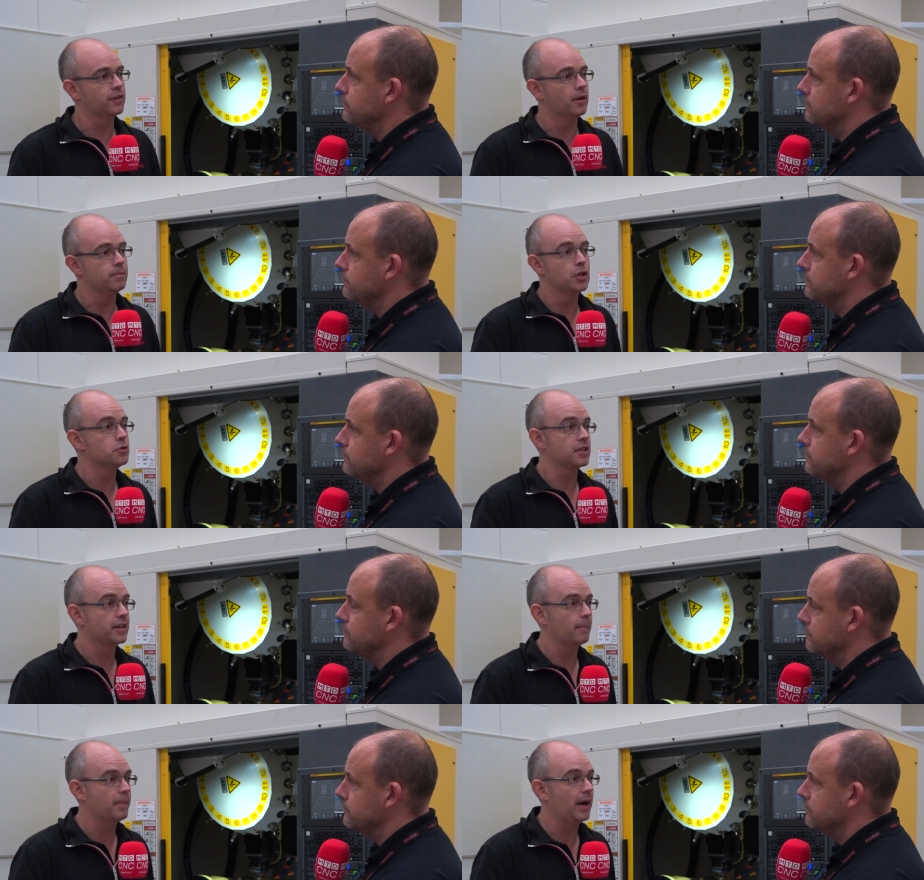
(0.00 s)
Speaker 1: of using
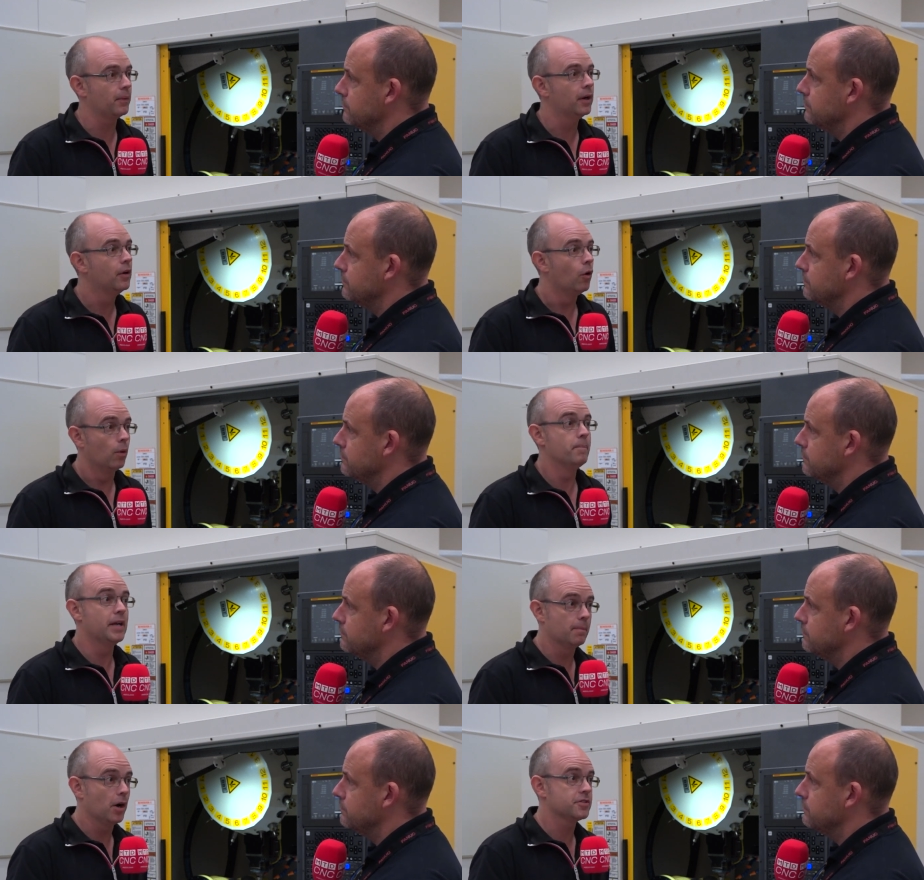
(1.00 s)
that power or
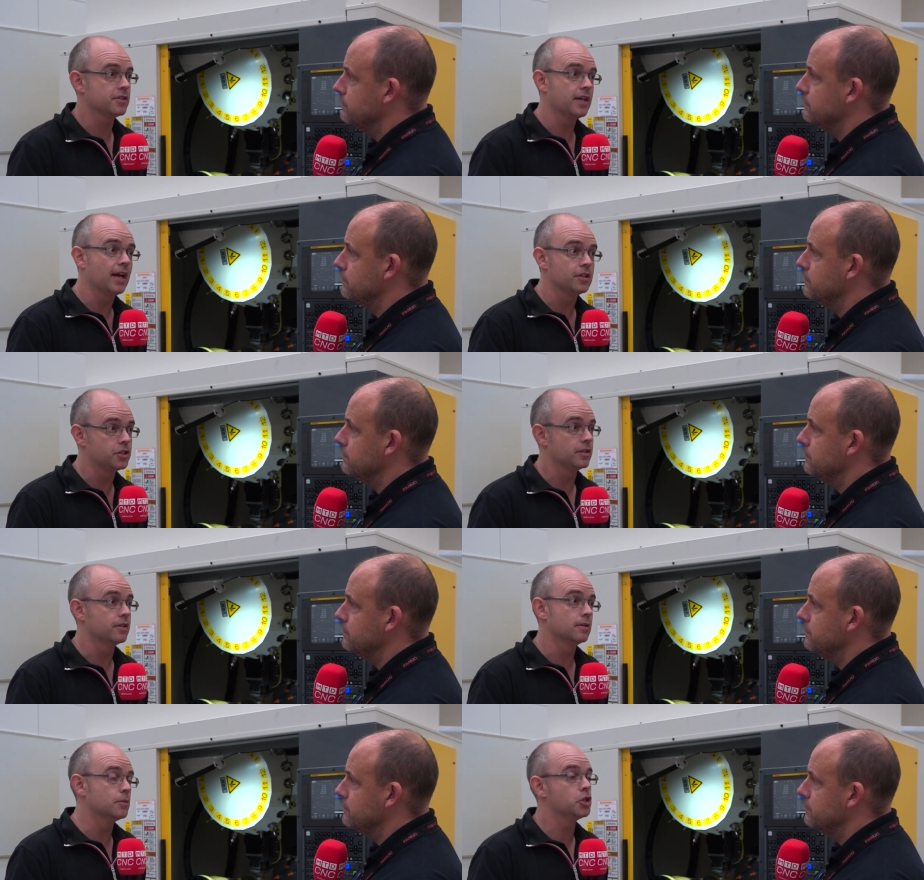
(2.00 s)
minimising the energy
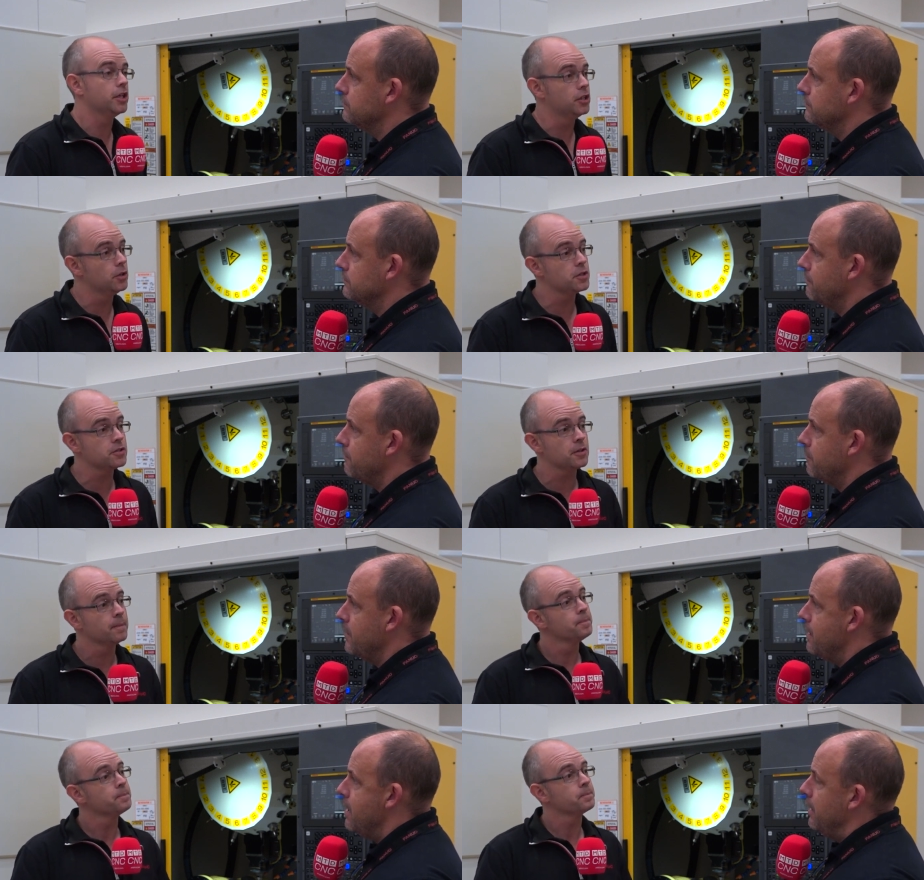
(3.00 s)
that the machine uses.
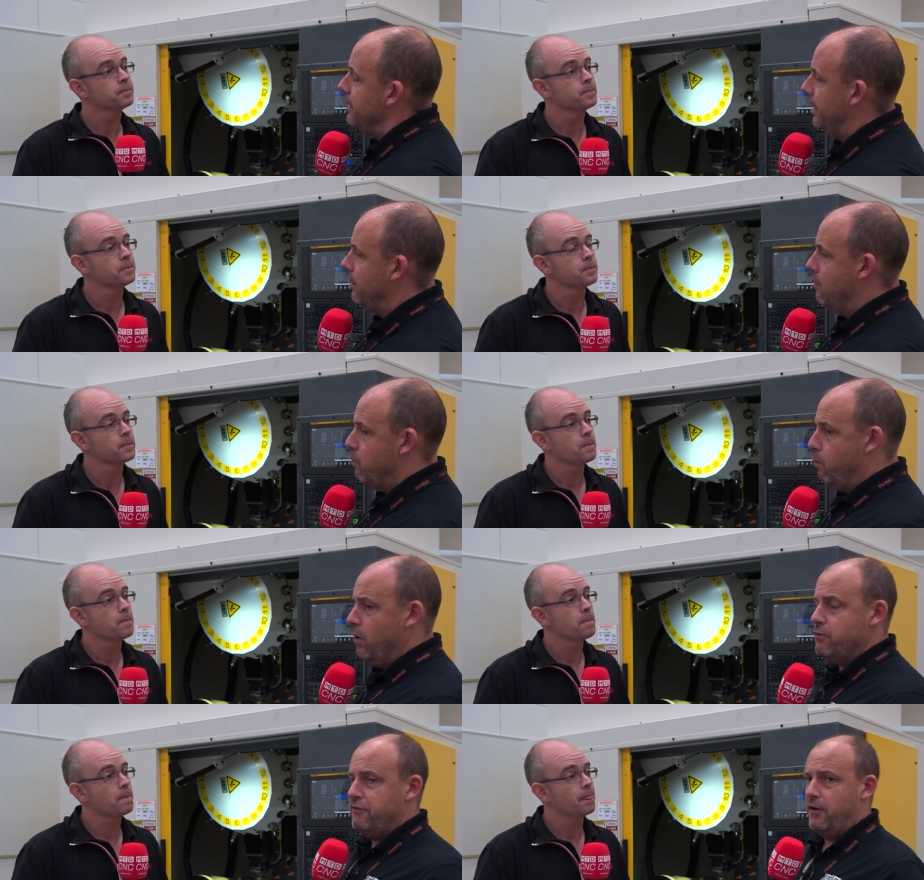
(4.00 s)
Now,
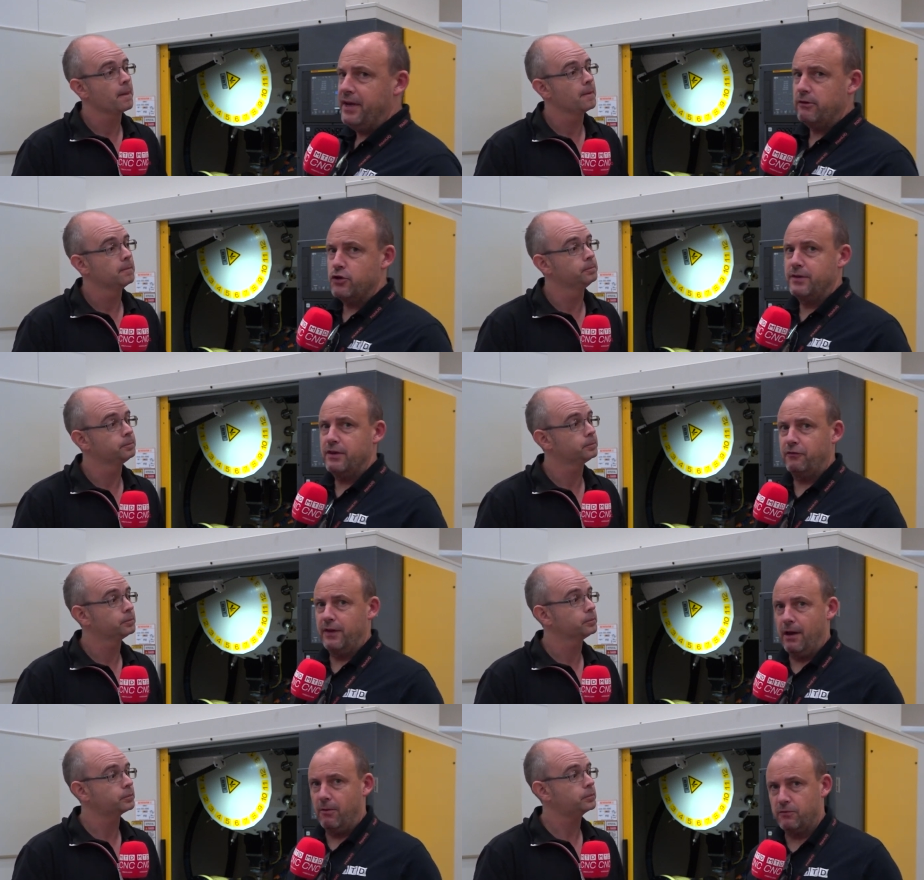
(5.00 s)
what you'll find out during this
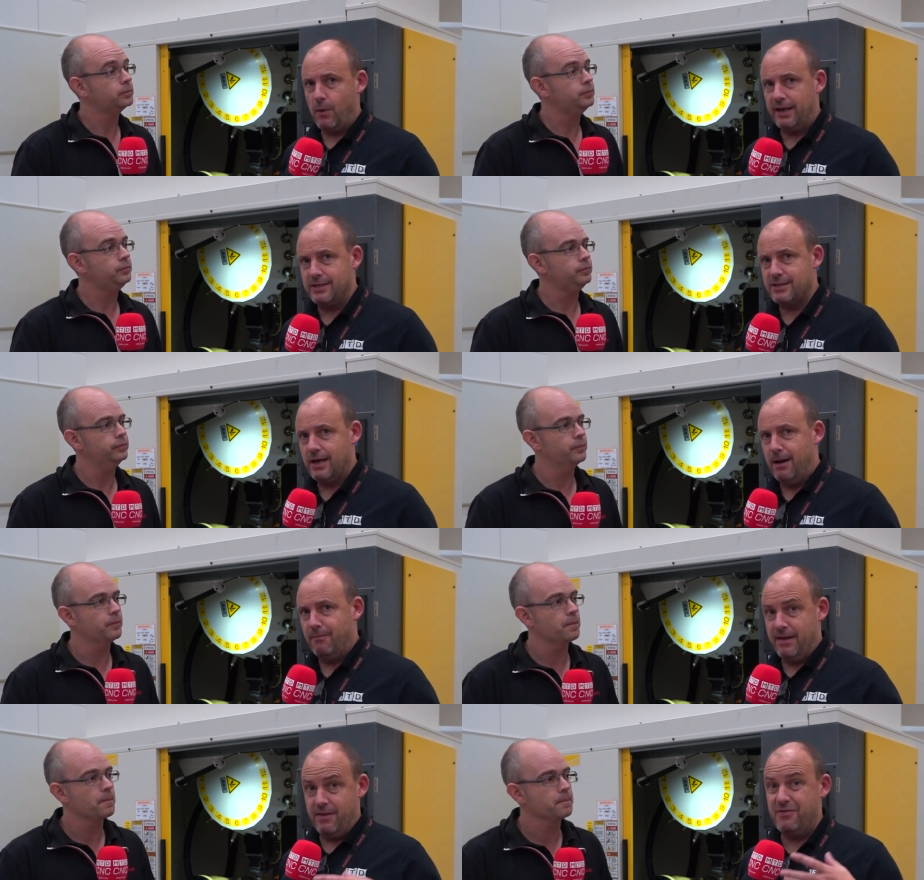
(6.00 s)
video
Speaker 2: as well is
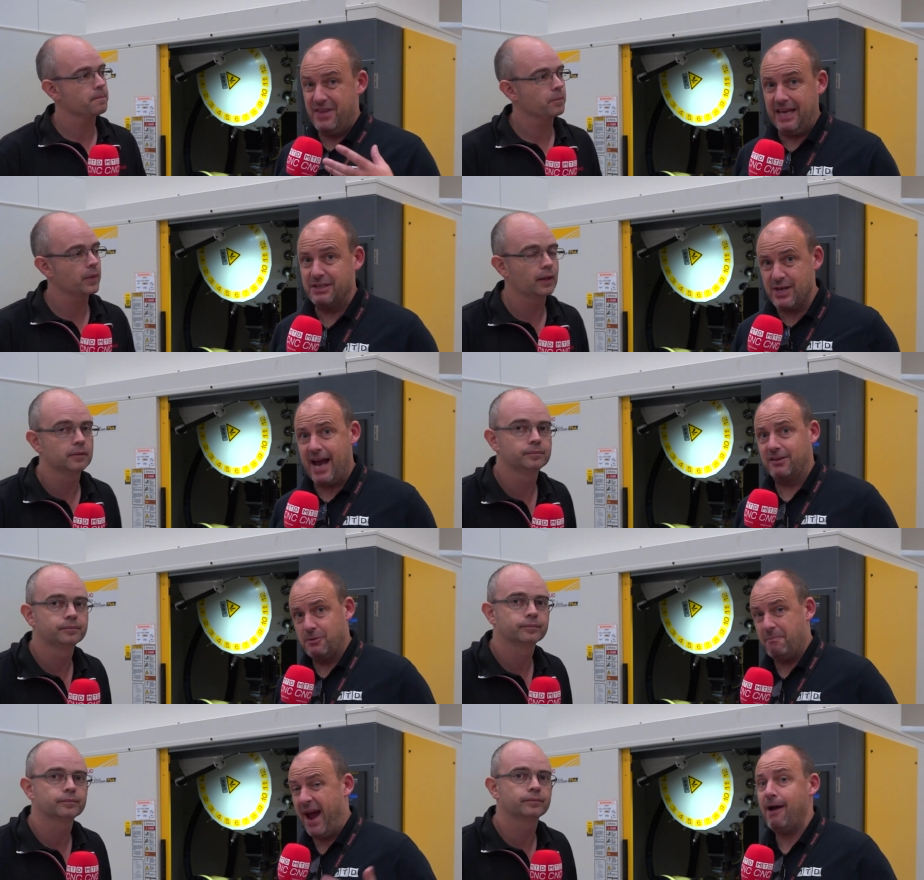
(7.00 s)
the
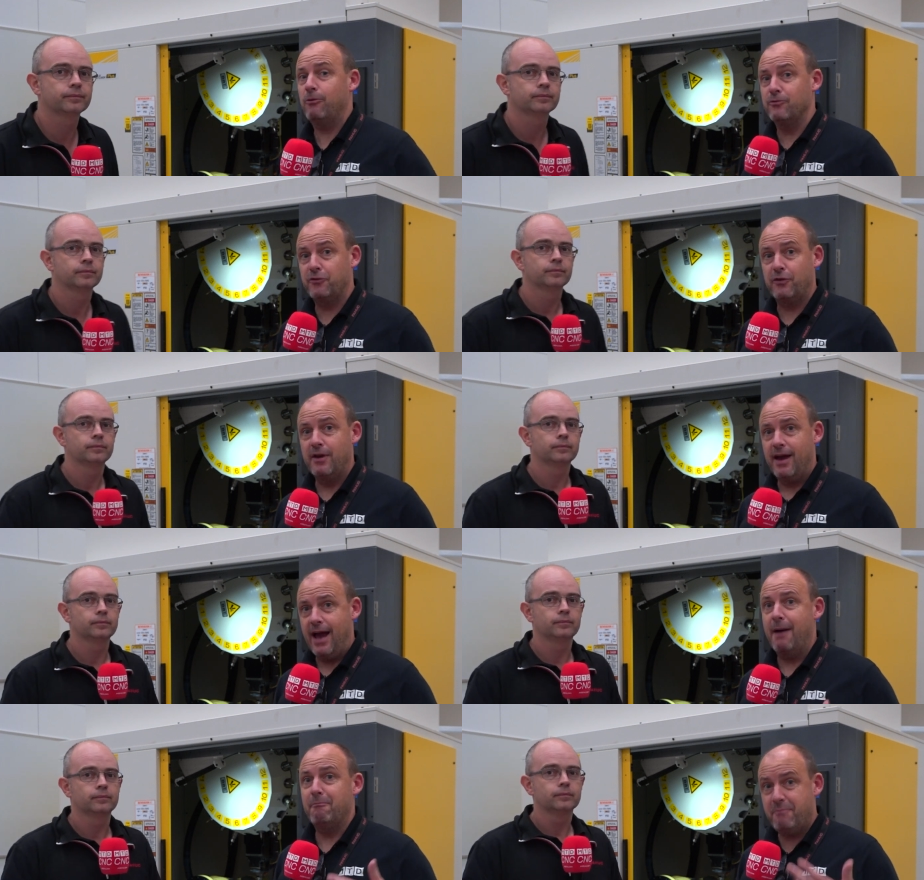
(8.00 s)
exact pounds
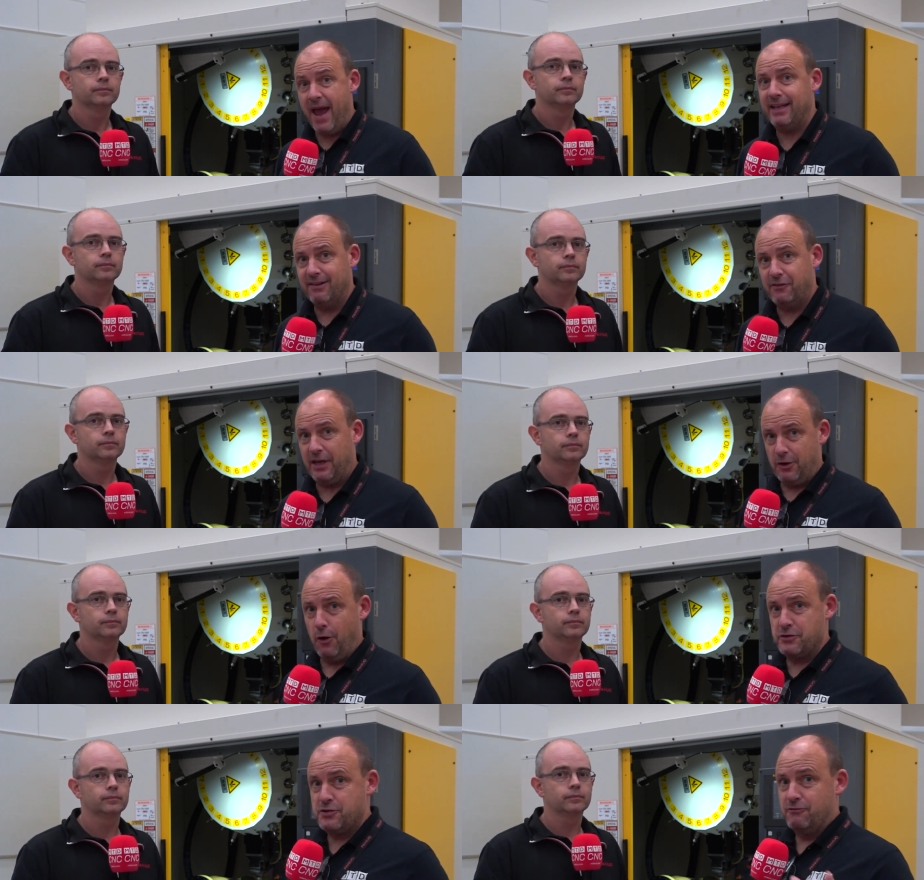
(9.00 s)
and pence it
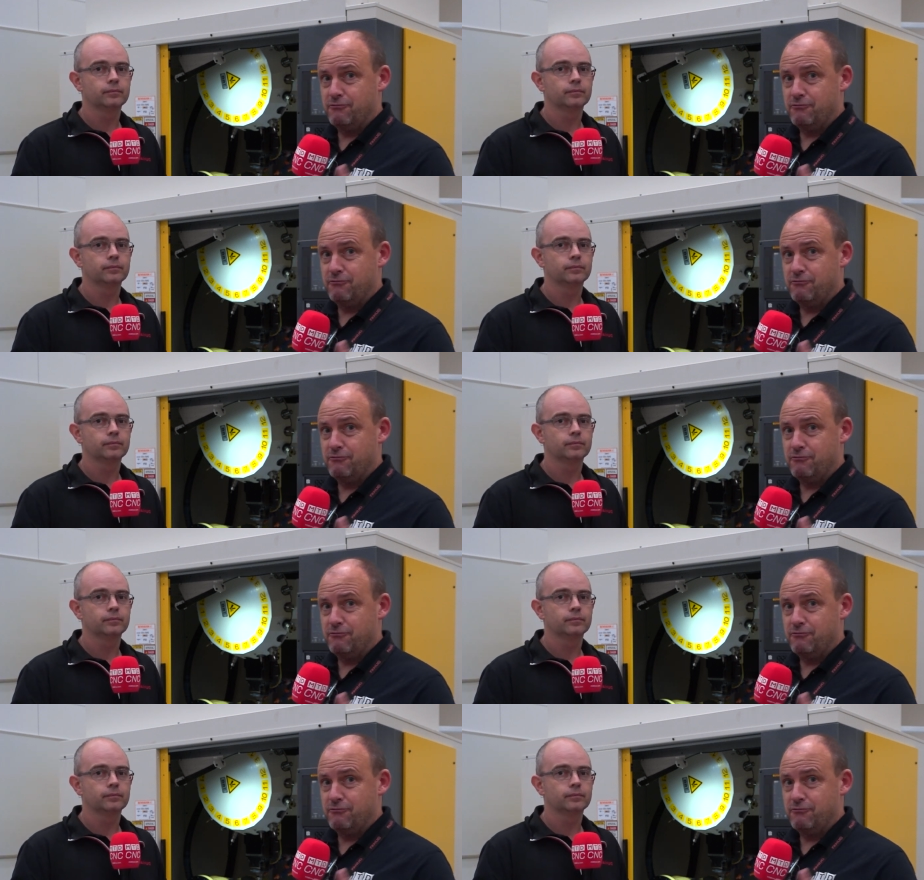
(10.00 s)
costs to